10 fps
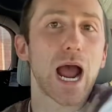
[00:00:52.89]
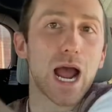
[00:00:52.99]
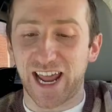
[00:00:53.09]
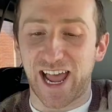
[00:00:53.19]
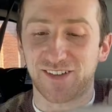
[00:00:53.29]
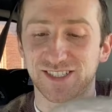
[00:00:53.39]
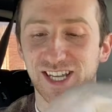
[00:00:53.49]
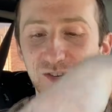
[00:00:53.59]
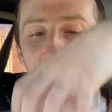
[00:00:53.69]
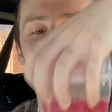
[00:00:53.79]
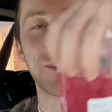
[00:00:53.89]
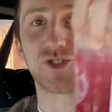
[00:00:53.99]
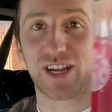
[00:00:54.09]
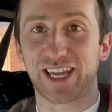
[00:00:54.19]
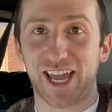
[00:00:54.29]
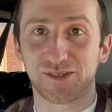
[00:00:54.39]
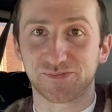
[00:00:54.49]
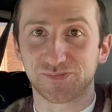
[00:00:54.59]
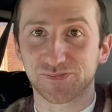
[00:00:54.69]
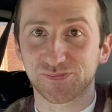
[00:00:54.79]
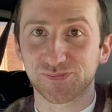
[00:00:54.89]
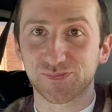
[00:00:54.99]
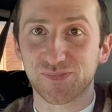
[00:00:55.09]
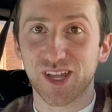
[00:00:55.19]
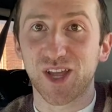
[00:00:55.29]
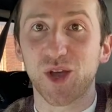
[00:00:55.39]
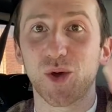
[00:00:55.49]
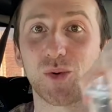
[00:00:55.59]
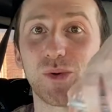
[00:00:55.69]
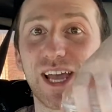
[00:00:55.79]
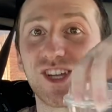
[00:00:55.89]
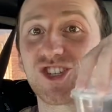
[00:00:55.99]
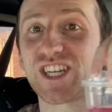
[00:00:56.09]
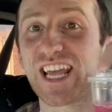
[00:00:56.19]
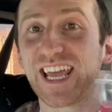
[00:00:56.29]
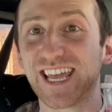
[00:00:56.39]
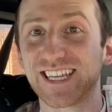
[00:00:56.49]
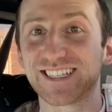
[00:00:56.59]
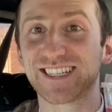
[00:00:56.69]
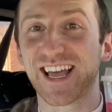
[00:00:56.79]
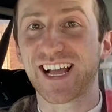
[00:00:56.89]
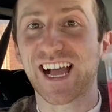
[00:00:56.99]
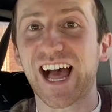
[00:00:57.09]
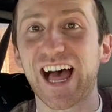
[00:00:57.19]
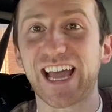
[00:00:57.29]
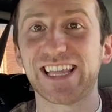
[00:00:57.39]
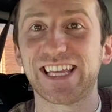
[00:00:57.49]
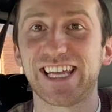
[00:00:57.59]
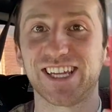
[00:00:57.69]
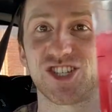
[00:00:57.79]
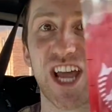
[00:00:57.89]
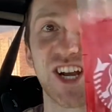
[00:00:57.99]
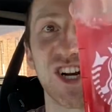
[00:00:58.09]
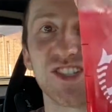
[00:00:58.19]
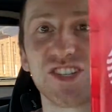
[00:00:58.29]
I have to tell you about what I'm drinking, which is Kylie Jenner's